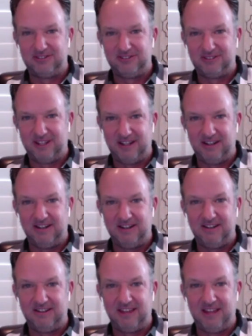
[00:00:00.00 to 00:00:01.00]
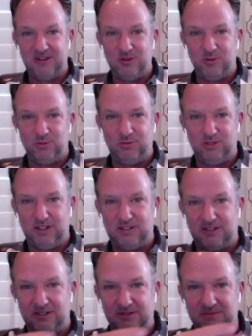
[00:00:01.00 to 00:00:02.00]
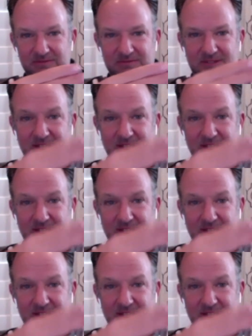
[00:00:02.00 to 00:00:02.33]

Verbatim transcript: then then you did some